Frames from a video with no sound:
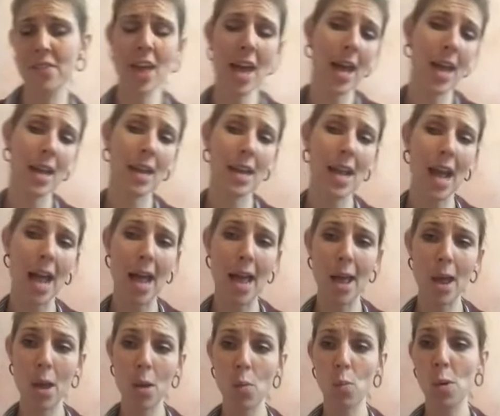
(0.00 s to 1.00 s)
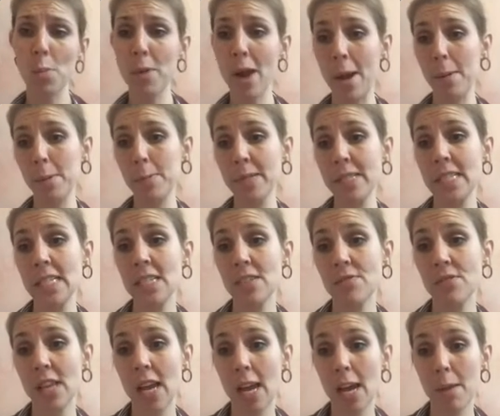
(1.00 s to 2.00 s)
then I will probably
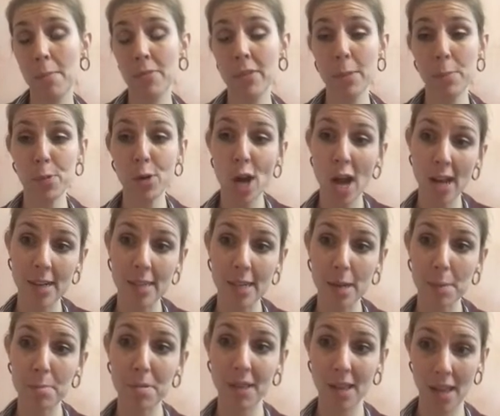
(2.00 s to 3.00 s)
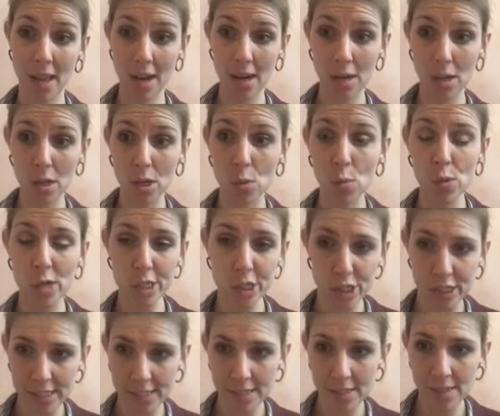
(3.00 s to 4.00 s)
give them the project planner
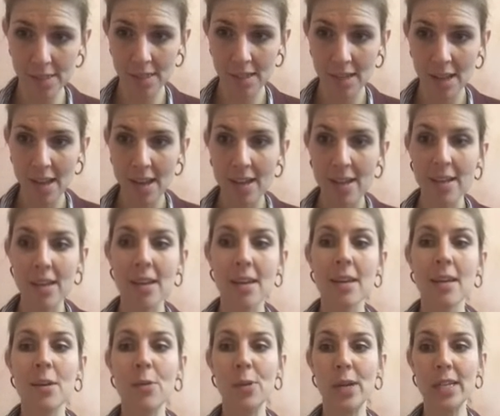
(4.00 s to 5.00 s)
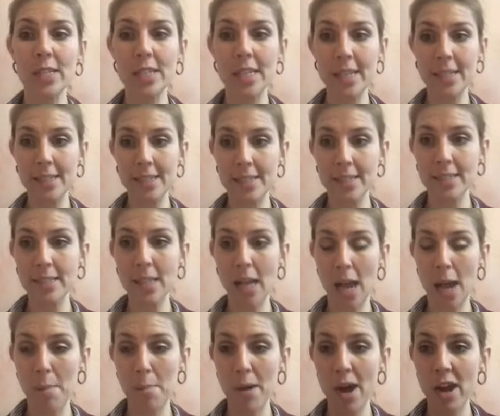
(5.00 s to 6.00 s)
worksheet, which is
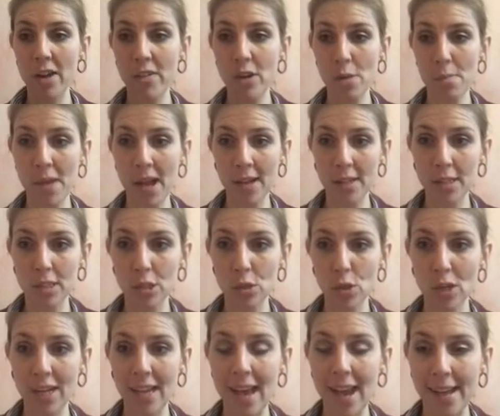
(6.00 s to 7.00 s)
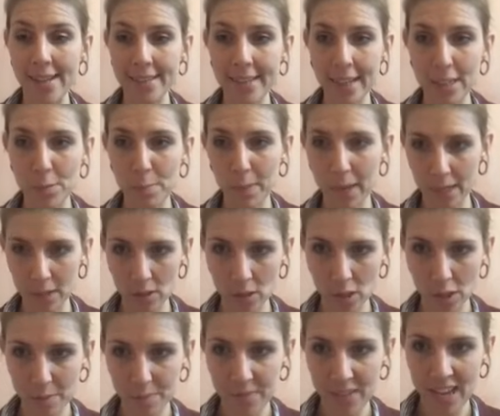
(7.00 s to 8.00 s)
part of our Montessori Assets
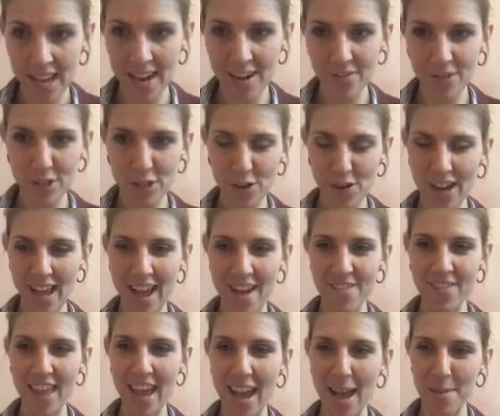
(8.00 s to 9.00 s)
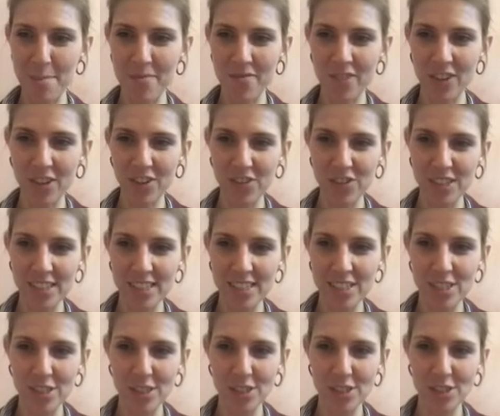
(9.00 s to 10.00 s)
bundle. And if you don't have that, feel free
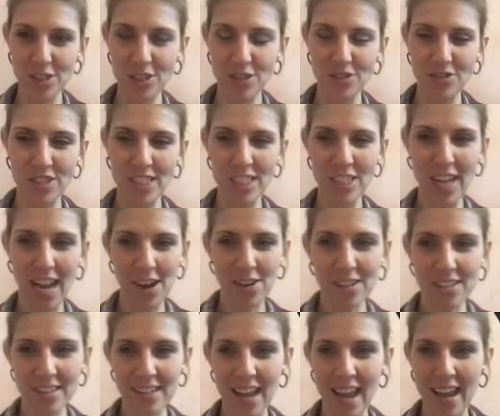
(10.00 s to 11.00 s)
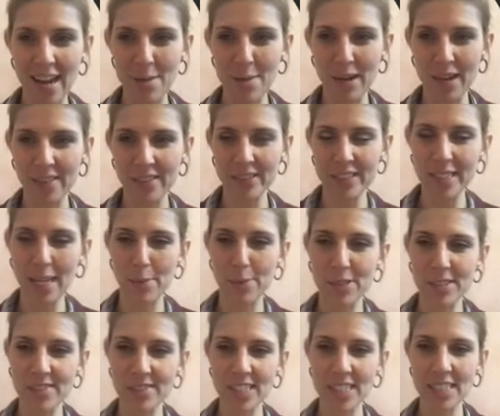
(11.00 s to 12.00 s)
to reach out to anyone on the Cyber
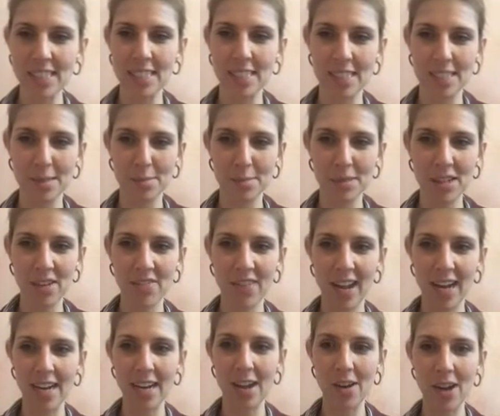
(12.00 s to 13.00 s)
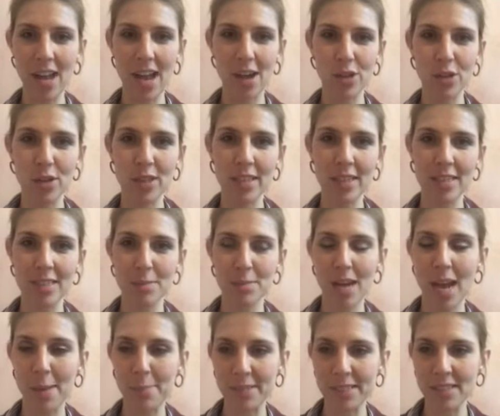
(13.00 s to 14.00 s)
Civics team to find out how you can get some
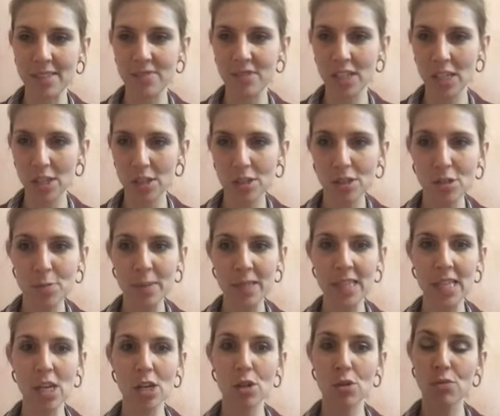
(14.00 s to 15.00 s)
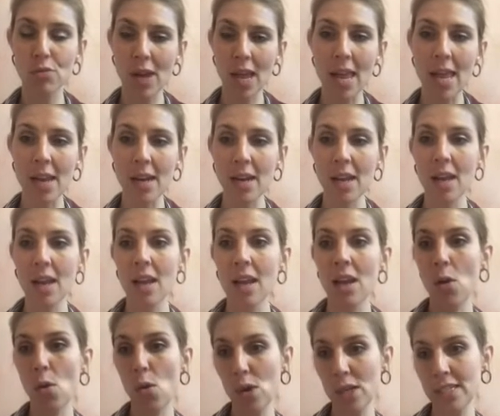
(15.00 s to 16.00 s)
copies of those. But they're great
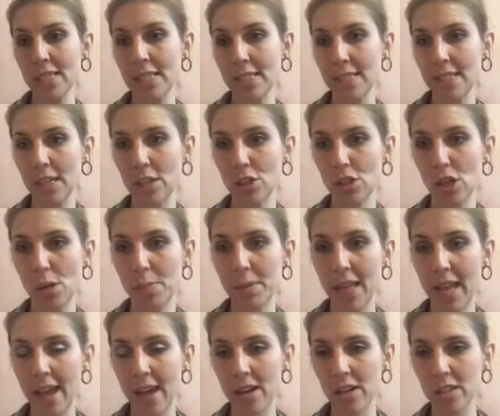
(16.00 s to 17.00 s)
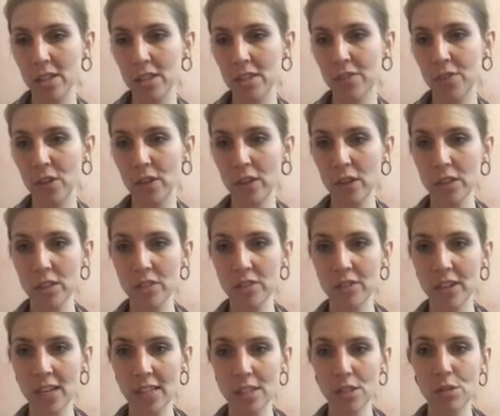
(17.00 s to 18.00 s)
organizational planners for those of
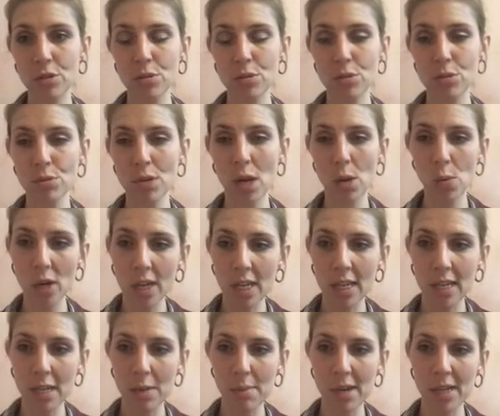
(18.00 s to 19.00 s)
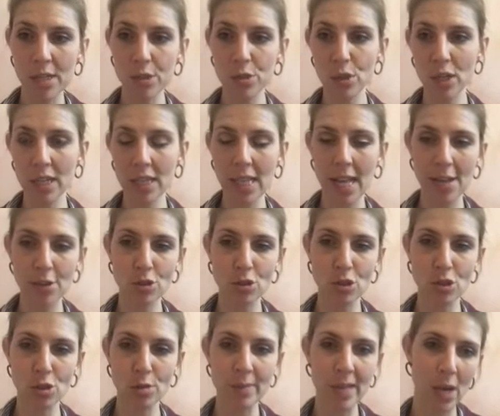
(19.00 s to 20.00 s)
us who are working in a Montessori
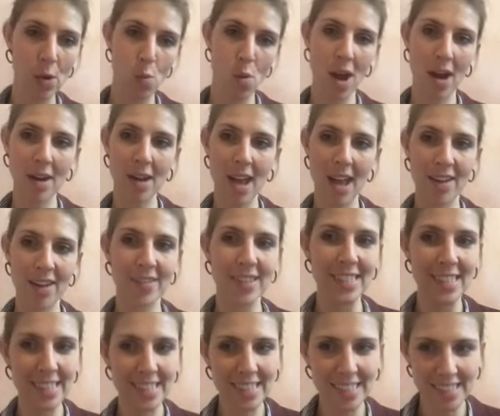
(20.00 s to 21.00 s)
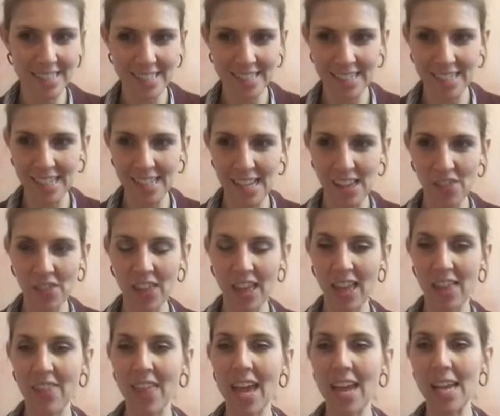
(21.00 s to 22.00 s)
classroom and want kind of an easy
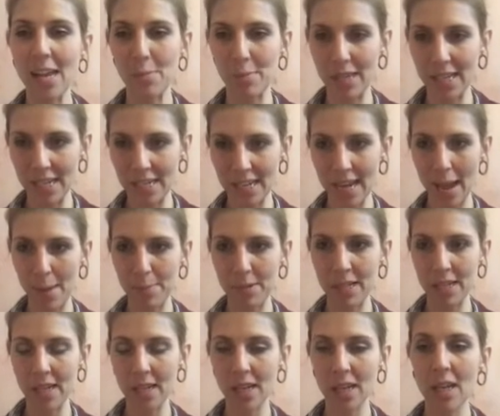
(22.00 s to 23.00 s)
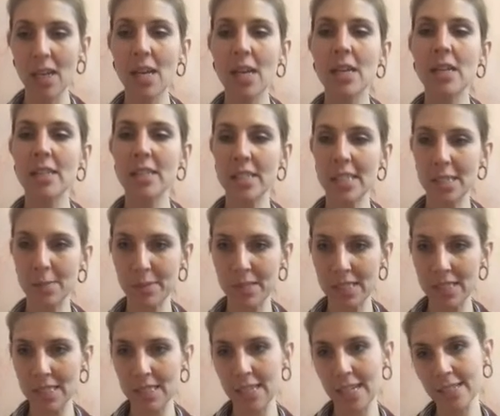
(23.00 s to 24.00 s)
thing that can be adapted to some of
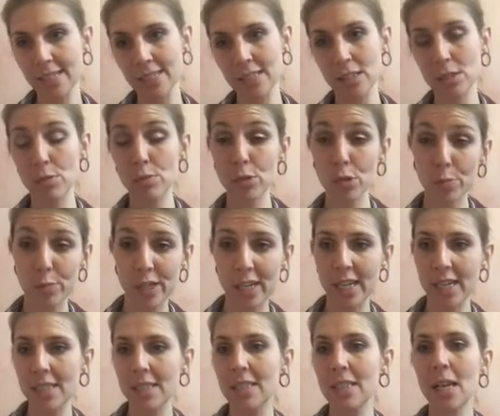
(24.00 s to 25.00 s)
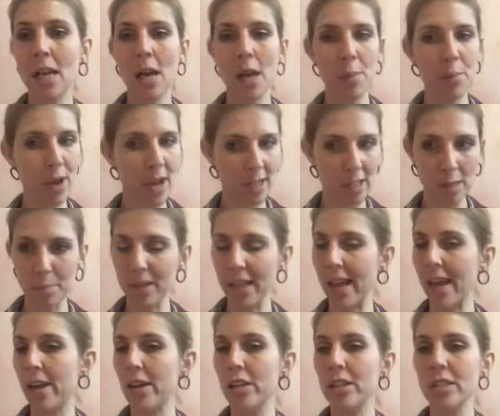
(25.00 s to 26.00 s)
these lessons. Rubrics, project
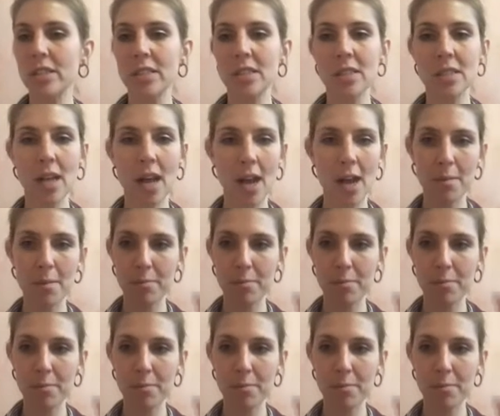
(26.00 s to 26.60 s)
planners